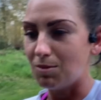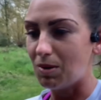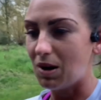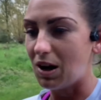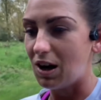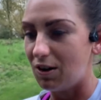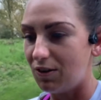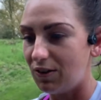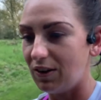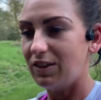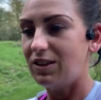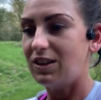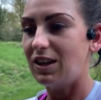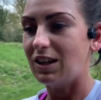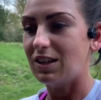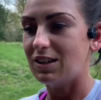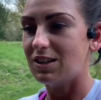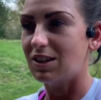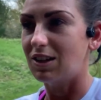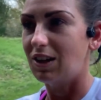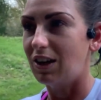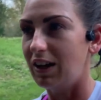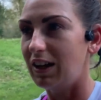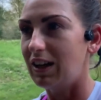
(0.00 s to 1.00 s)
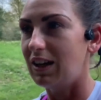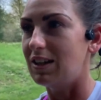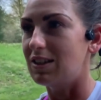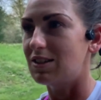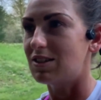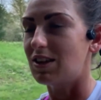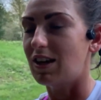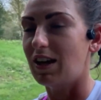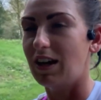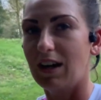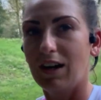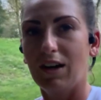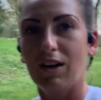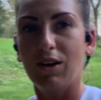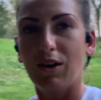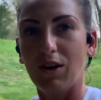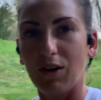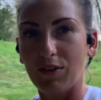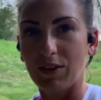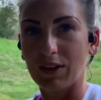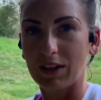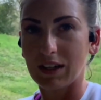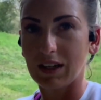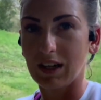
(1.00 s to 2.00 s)
bath, I think tonight is
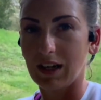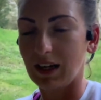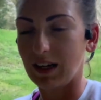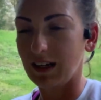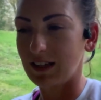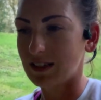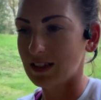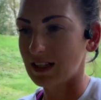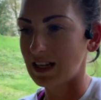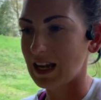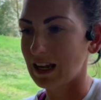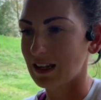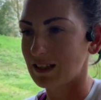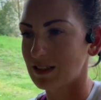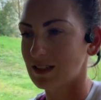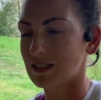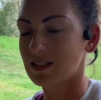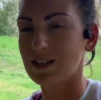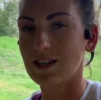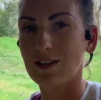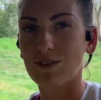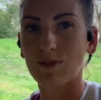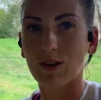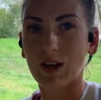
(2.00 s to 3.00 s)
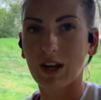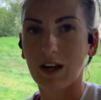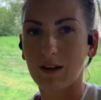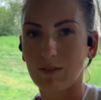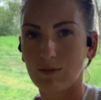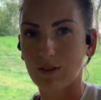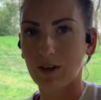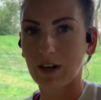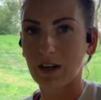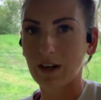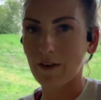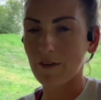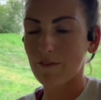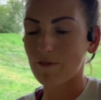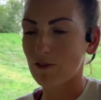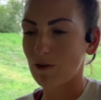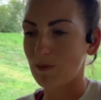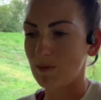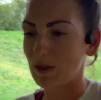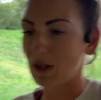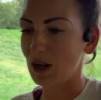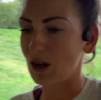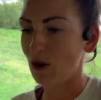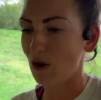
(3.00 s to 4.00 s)
on the cards. Legs are still recovering from
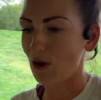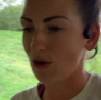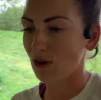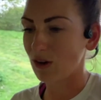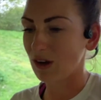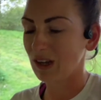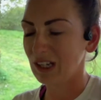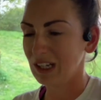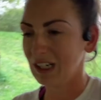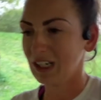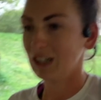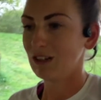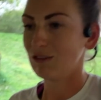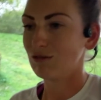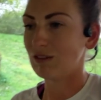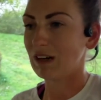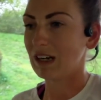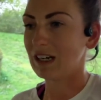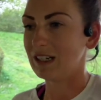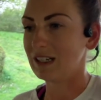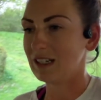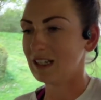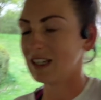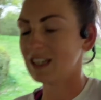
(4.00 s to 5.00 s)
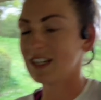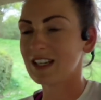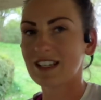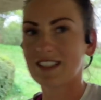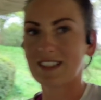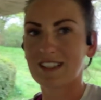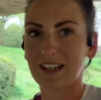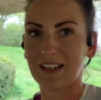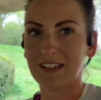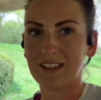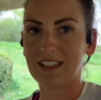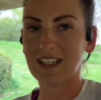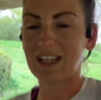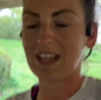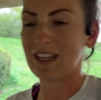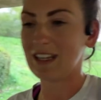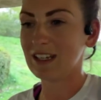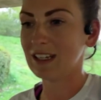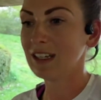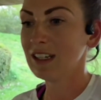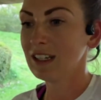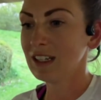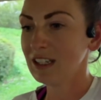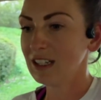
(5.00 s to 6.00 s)
the long run Sunday.
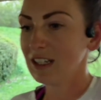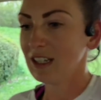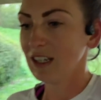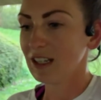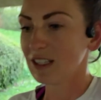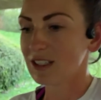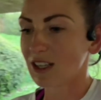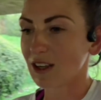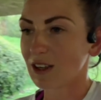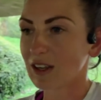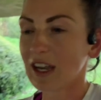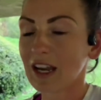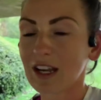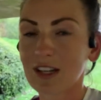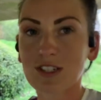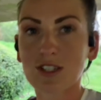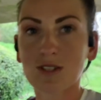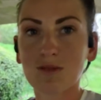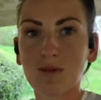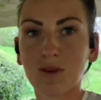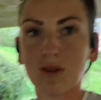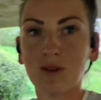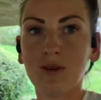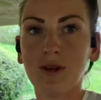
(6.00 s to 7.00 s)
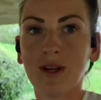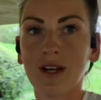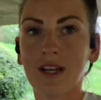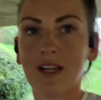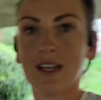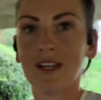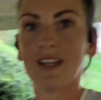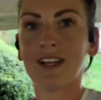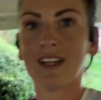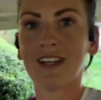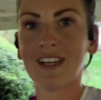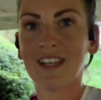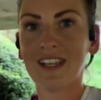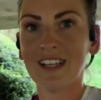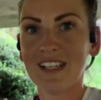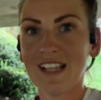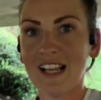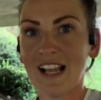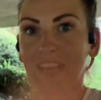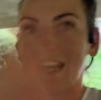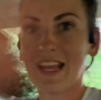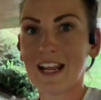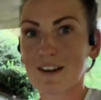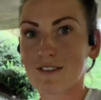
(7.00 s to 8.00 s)
So catch you all
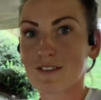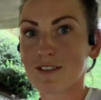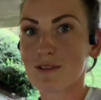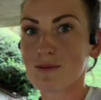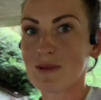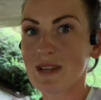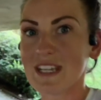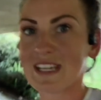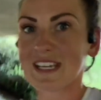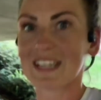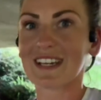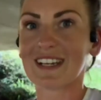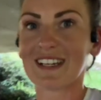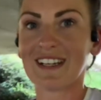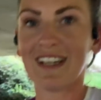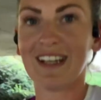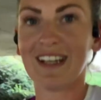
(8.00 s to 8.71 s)
later in the week.